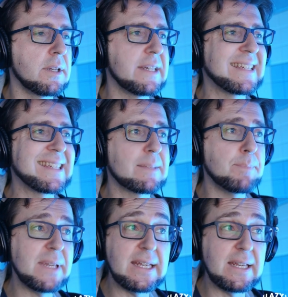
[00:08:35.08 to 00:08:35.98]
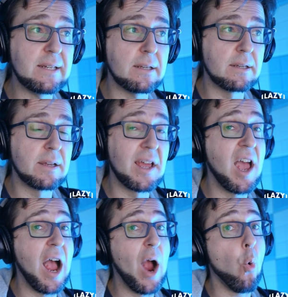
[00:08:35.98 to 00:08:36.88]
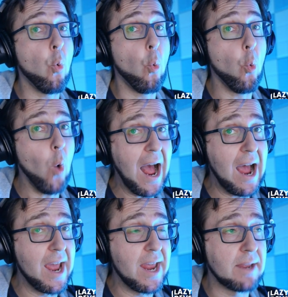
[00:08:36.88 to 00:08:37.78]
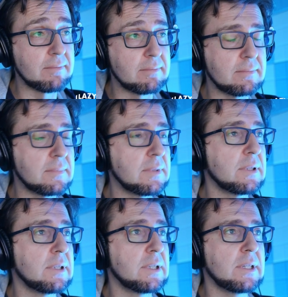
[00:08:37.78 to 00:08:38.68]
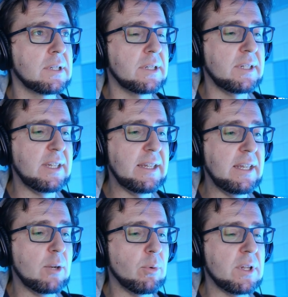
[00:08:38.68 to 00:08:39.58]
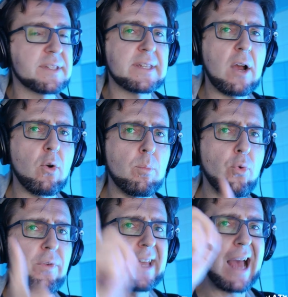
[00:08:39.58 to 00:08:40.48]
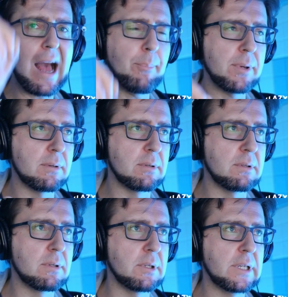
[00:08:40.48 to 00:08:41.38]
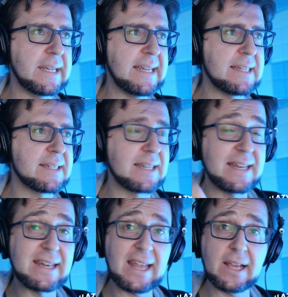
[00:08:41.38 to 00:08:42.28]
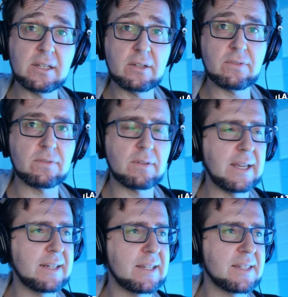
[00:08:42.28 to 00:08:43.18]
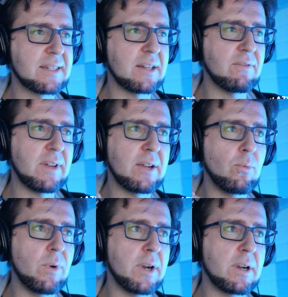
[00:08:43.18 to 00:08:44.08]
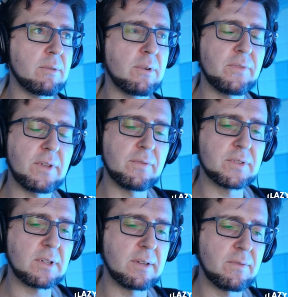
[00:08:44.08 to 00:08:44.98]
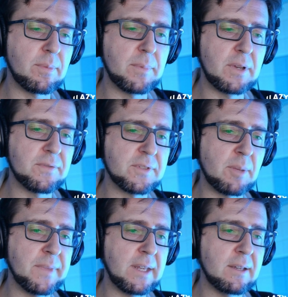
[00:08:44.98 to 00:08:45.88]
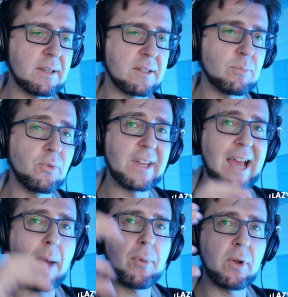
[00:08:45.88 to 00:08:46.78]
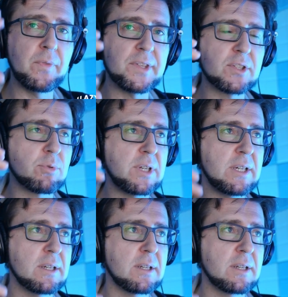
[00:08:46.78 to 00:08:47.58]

speed Y equals, now moving up is negative, like this is kind of like where if something is moving up on the screen,